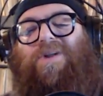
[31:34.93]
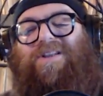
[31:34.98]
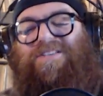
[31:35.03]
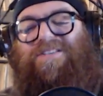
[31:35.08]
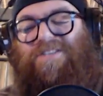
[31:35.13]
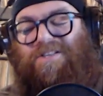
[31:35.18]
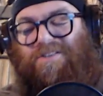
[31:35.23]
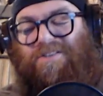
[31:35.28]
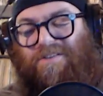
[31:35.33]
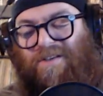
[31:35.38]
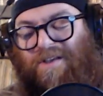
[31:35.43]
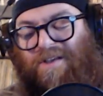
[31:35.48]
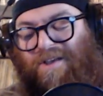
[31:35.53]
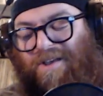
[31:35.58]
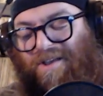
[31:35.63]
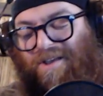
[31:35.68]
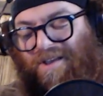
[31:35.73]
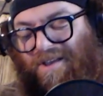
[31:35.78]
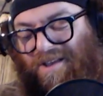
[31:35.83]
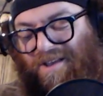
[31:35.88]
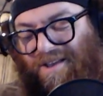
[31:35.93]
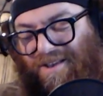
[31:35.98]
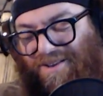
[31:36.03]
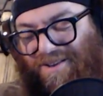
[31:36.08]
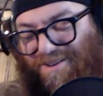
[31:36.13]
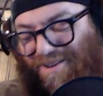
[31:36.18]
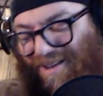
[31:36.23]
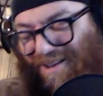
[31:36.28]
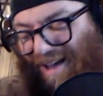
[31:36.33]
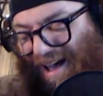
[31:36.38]
What is it?
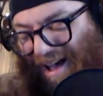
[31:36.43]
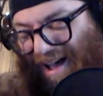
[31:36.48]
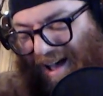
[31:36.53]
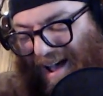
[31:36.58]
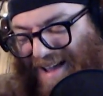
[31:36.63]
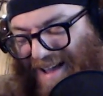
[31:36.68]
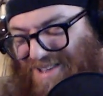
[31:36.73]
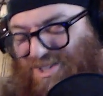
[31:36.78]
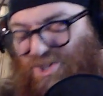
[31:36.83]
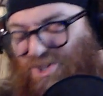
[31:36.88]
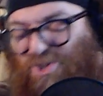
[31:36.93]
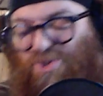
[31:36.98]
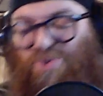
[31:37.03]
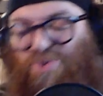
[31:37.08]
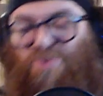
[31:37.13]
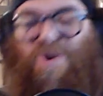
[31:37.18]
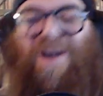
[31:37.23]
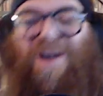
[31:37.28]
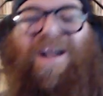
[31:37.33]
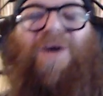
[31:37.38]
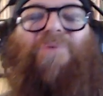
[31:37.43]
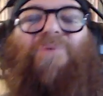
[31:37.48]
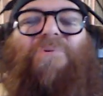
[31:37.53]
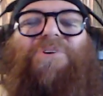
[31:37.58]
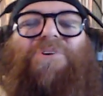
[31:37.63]
I swear I